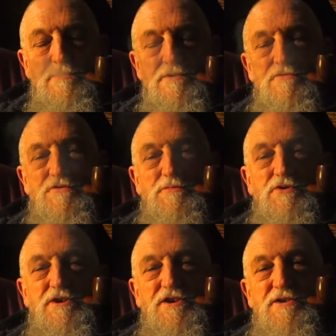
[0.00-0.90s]
Don't
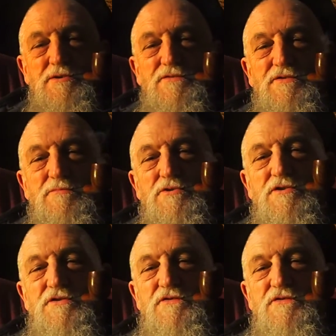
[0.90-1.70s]
smoke it too often, but just